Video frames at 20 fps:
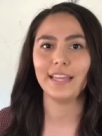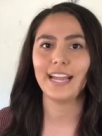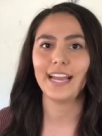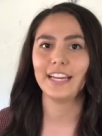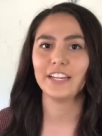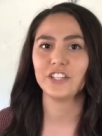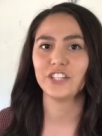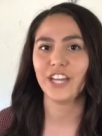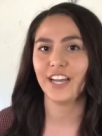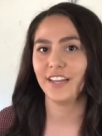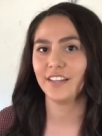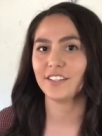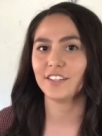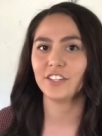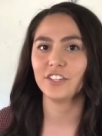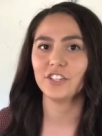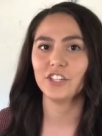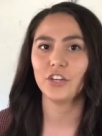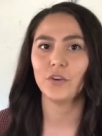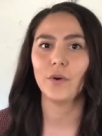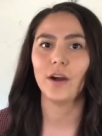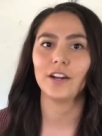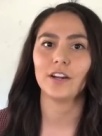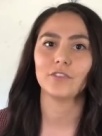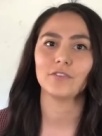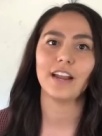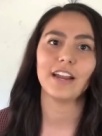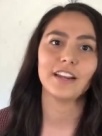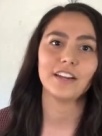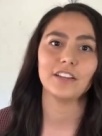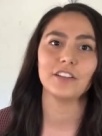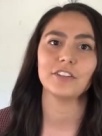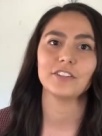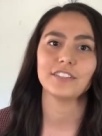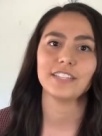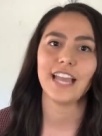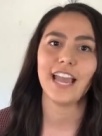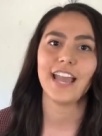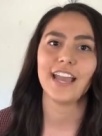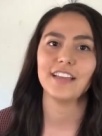get a chance to do on a regular
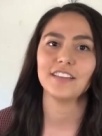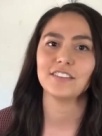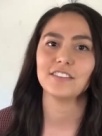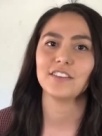day.